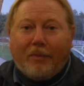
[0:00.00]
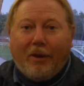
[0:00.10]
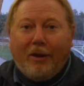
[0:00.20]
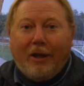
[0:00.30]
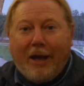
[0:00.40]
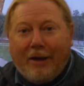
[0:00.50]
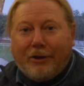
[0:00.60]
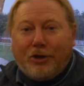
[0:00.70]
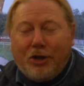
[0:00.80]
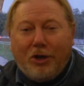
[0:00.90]
the
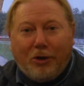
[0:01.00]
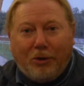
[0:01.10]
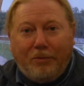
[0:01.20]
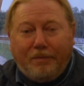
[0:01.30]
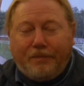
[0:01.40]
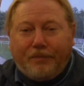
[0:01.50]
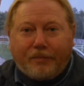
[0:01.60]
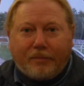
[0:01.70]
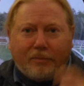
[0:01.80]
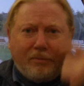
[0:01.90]
other 2,
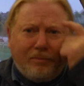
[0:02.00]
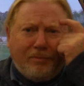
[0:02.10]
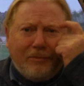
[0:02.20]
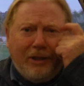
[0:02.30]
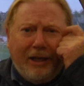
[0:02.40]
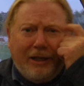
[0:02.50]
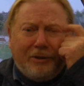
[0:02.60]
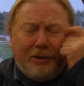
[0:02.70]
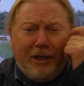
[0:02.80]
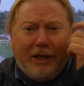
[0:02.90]

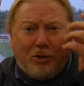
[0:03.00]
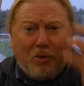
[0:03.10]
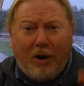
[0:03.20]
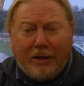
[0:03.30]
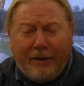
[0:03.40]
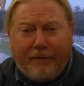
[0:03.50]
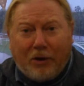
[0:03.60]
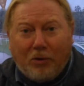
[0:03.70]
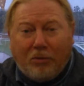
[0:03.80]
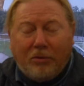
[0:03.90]
is quite
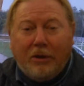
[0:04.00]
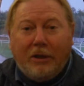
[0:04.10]
difficult.